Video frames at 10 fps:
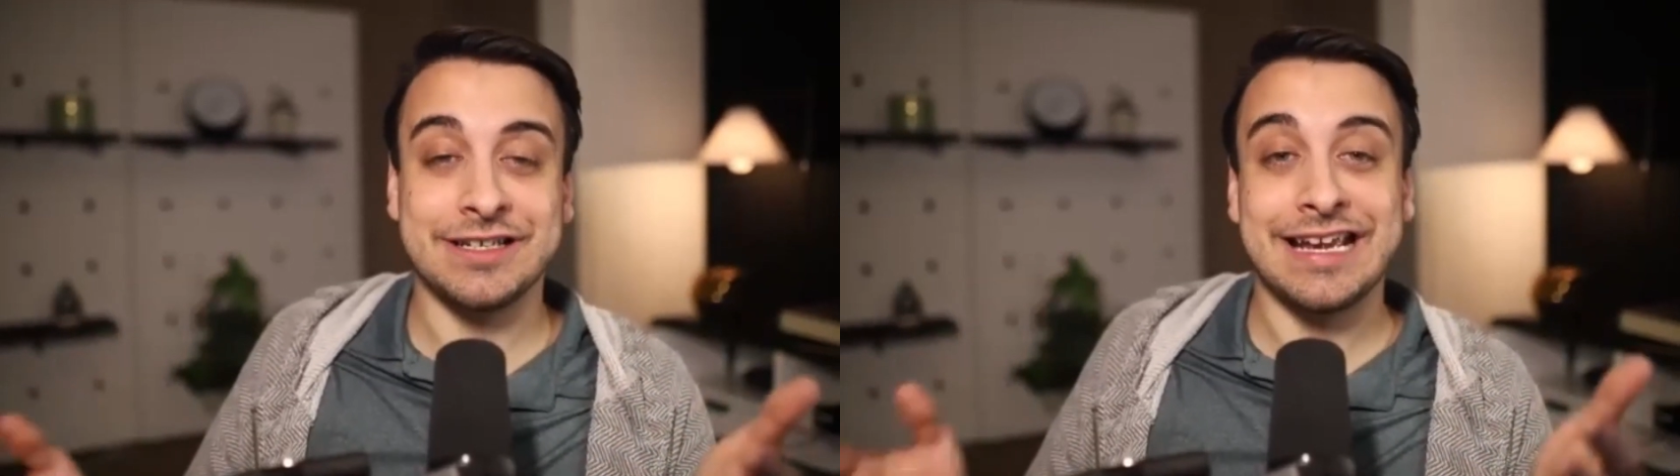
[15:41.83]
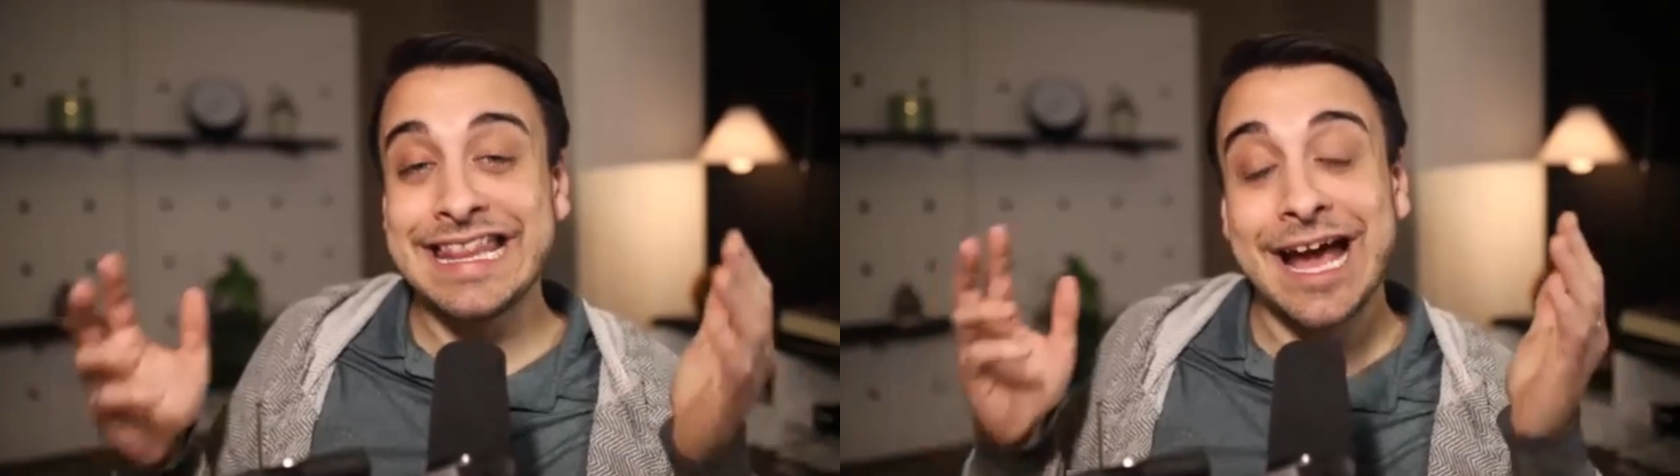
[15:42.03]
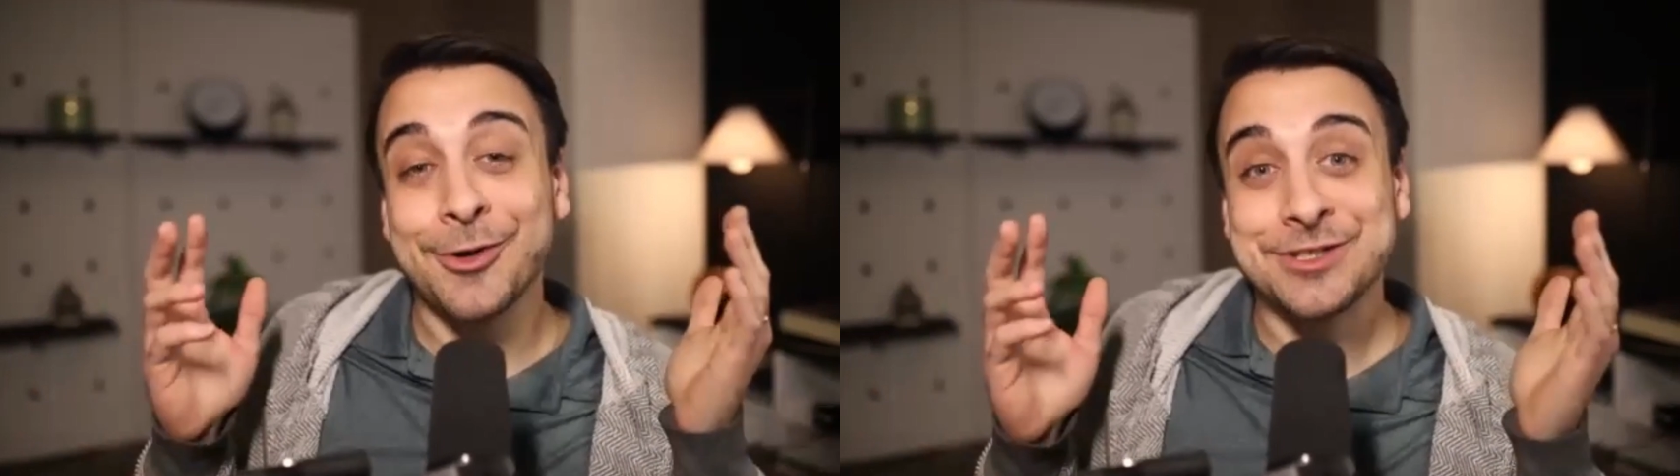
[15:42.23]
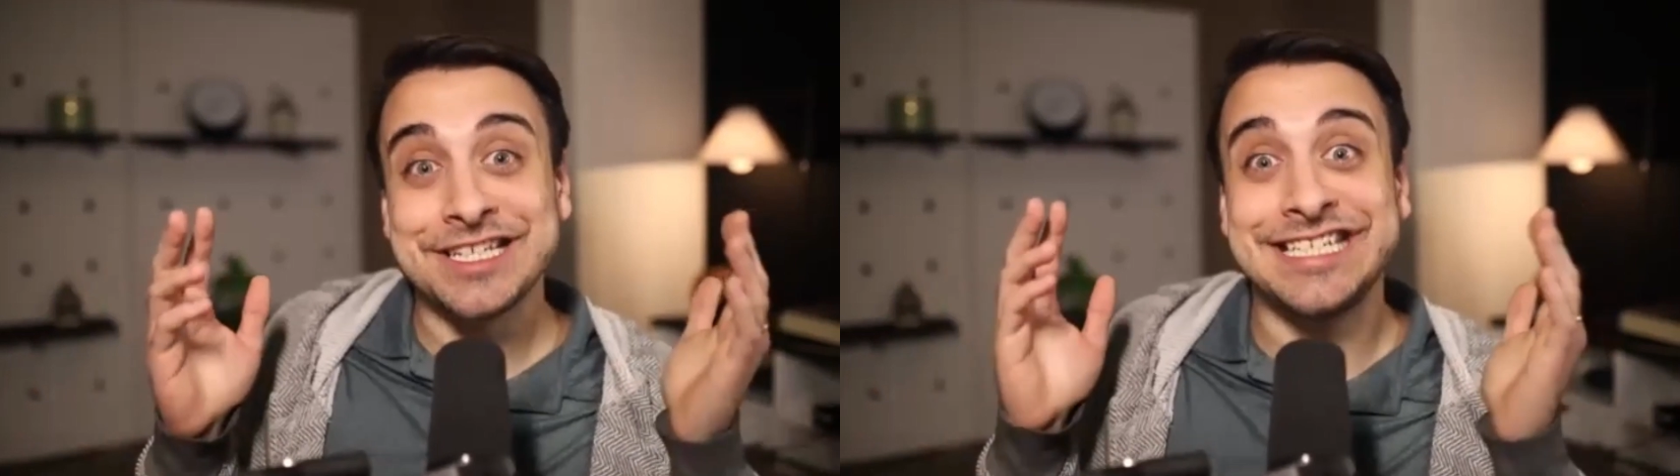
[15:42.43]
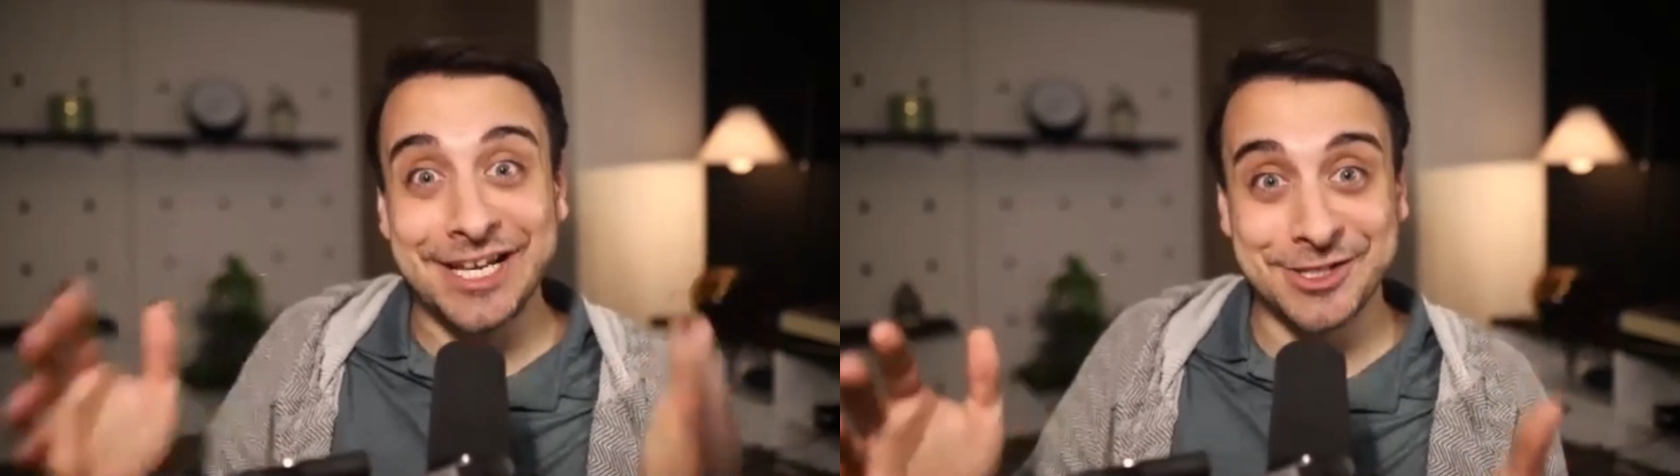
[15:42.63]
and that was
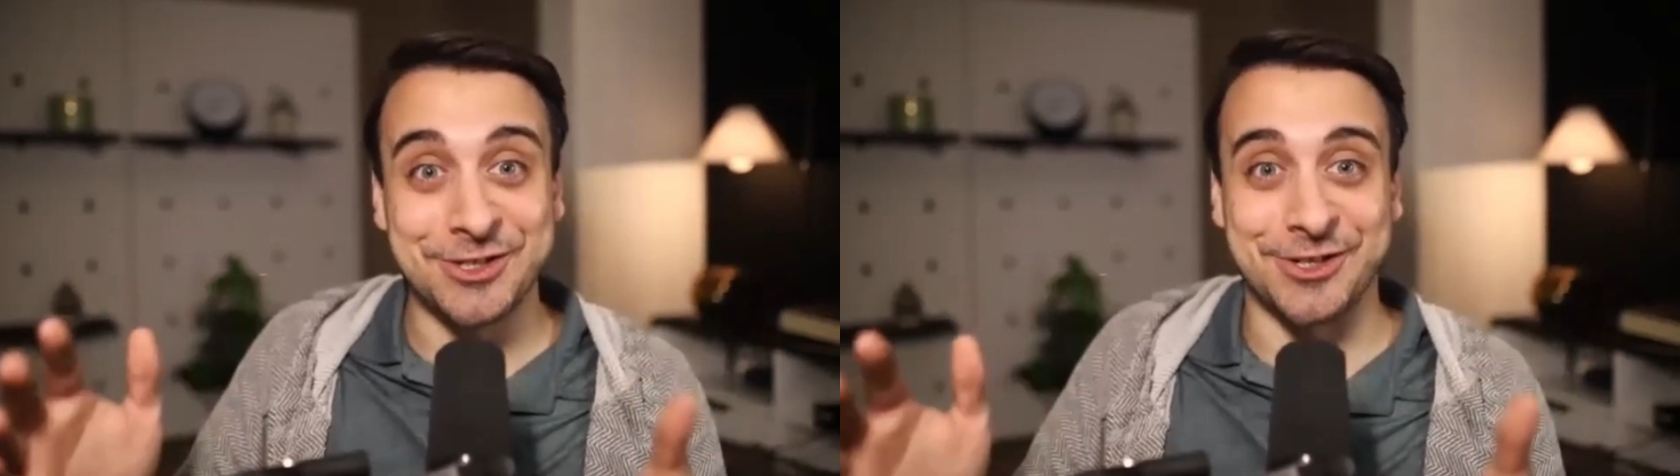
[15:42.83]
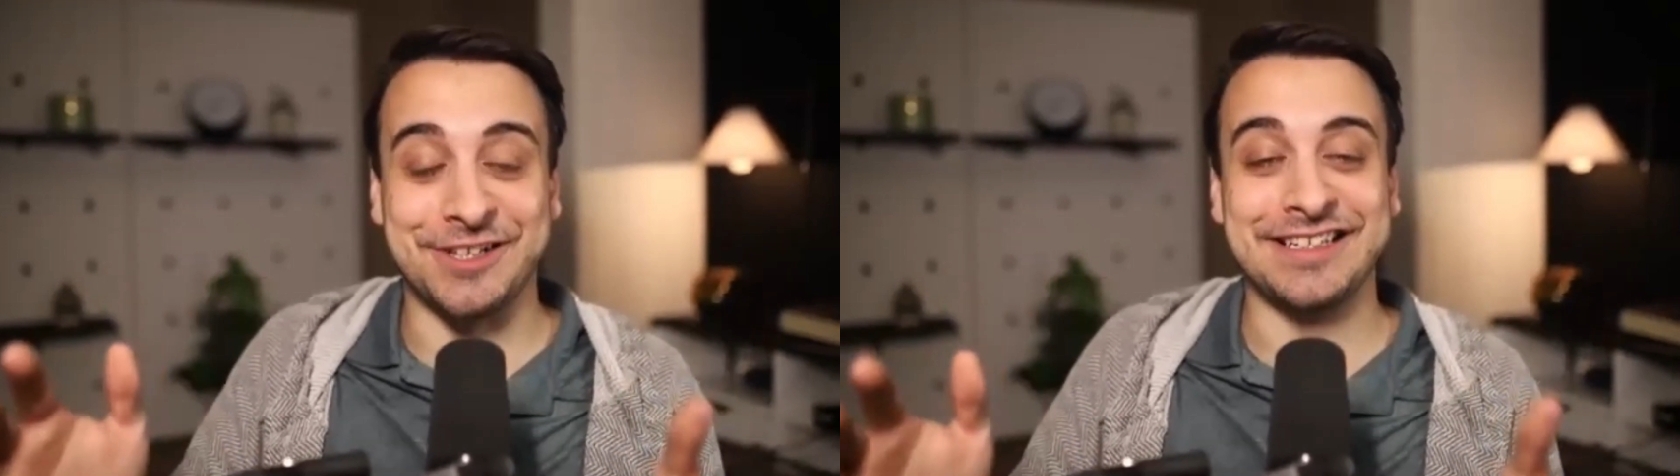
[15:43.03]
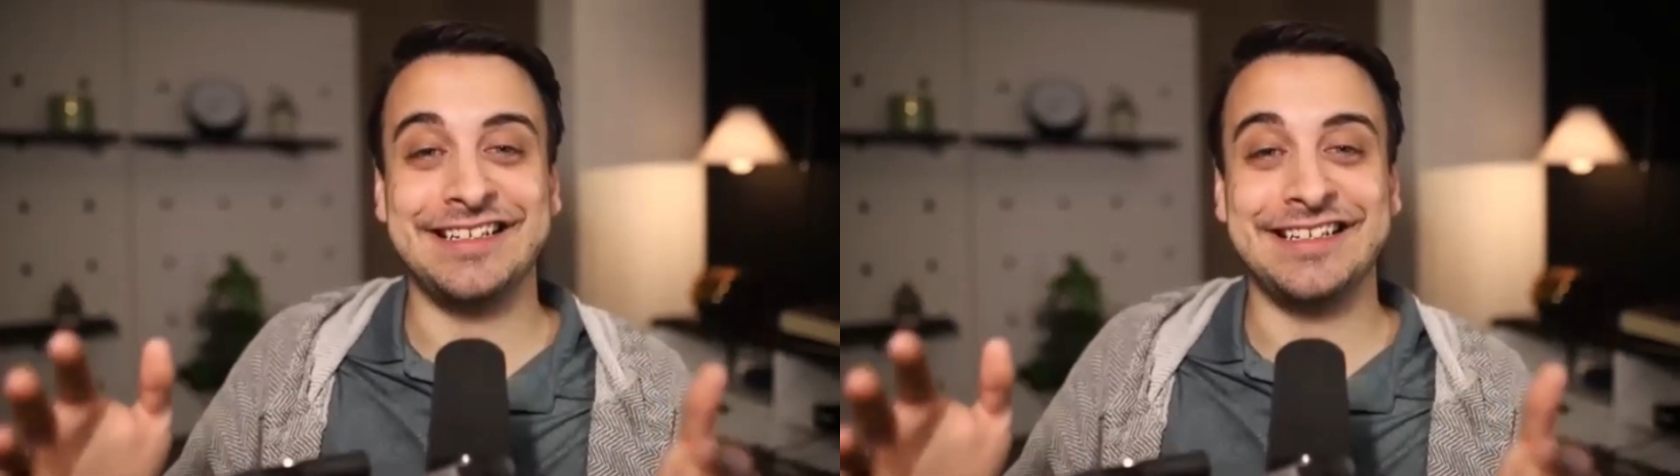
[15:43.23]
intentional.